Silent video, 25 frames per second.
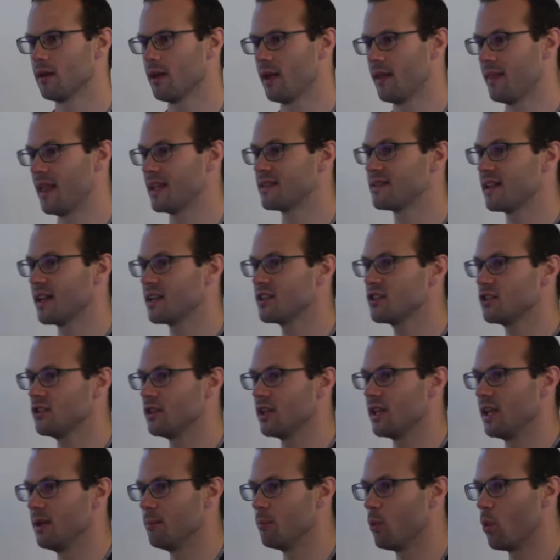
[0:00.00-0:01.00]
And that's
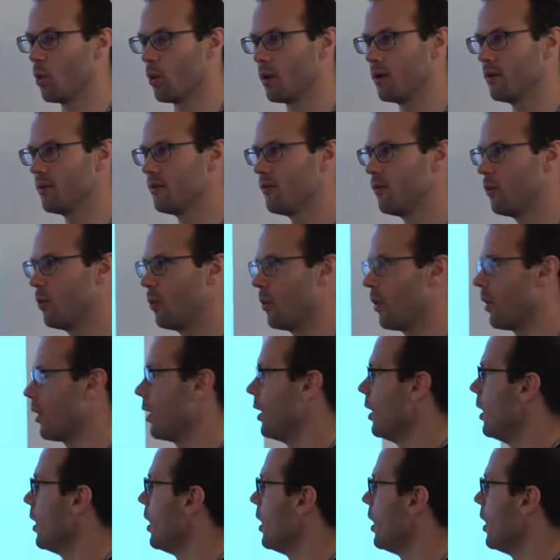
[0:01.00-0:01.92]
actually important for